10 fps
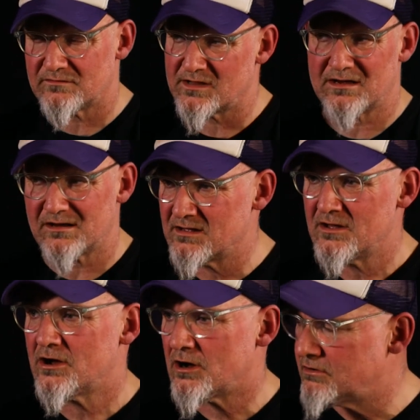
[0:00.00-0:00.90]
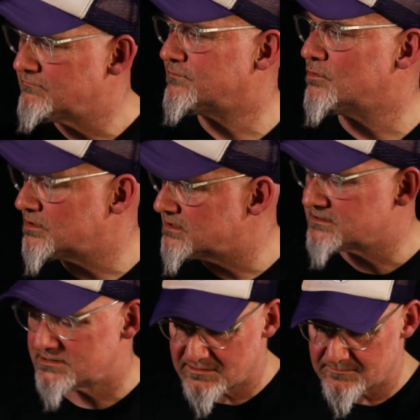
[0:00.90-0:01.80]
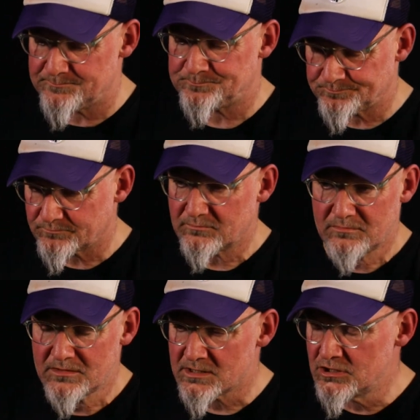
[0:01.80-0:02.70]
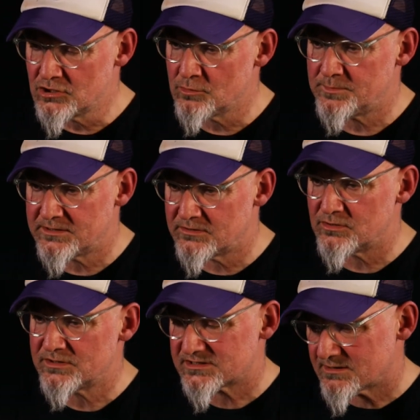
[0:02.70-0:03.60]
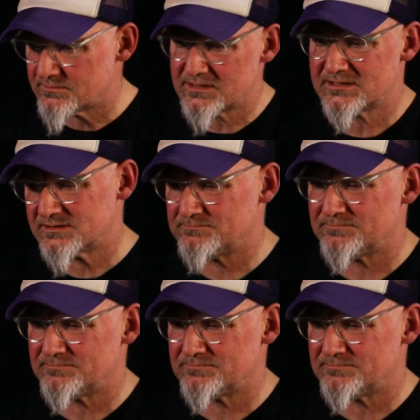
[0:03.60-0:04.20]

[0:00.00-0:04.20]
of like unfocused and, you know, be doing something that's